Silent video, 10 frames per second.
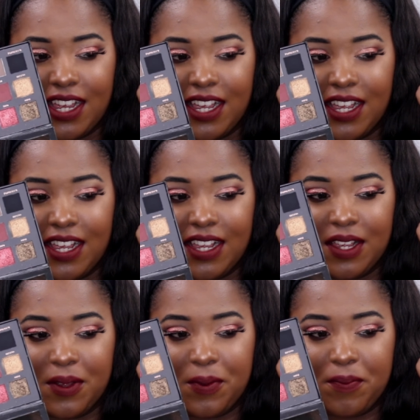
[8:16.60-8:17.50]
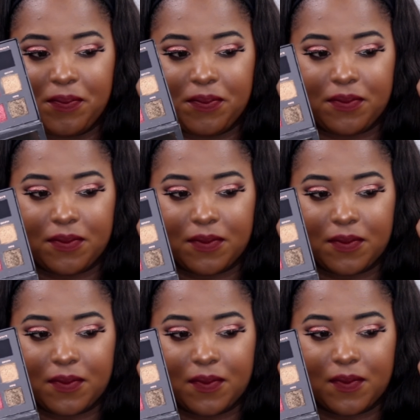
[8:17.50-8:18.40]

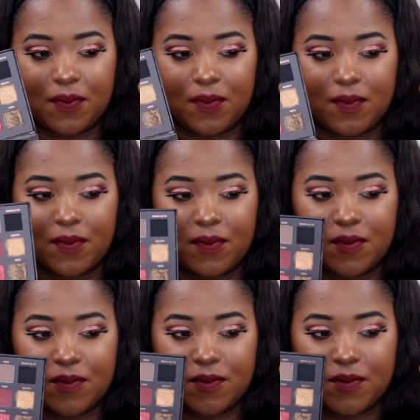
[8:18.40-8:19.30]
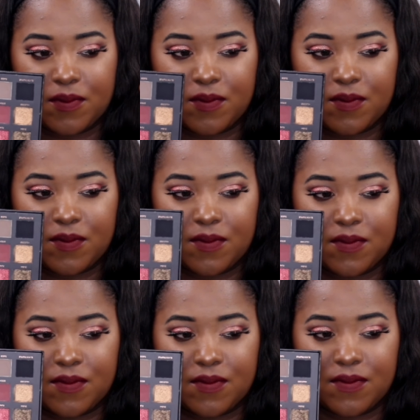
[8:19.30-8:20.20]

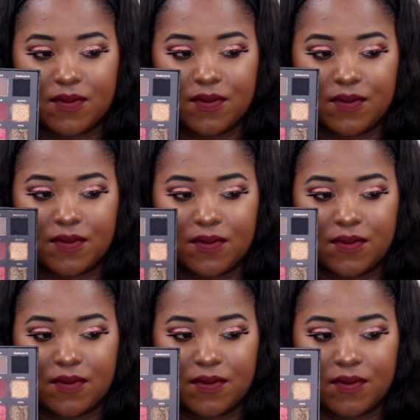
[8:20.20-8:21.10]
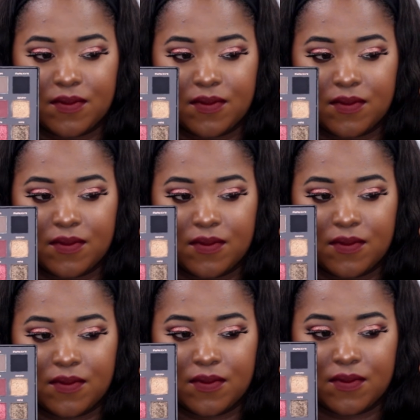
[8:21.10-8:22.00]

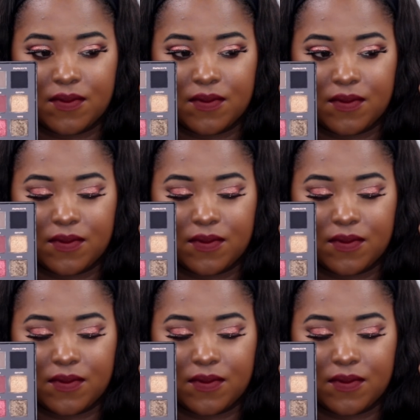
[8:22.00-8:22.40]
(silence)